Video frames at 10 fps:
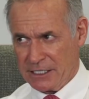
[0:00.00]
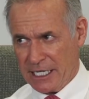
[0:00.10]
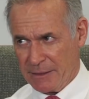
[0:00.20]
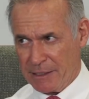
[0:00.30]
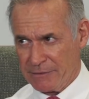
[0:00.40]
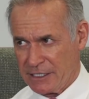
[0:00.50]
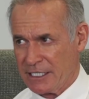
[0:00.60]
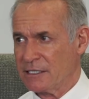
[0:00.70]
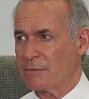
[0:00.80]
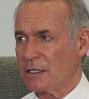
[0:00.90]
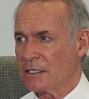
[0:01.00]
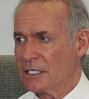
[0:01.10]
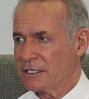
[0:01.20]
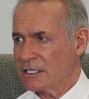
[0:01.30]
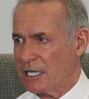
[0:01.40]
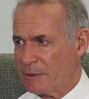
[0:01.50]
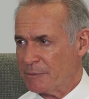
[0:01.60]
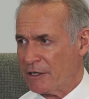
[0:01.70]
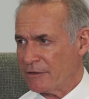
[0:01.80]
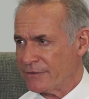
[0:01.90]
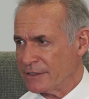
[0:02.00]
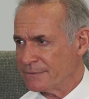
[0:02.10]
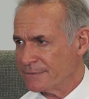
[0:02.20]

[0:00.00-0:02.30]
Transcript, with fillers: to take paracetamol than ibuprofen.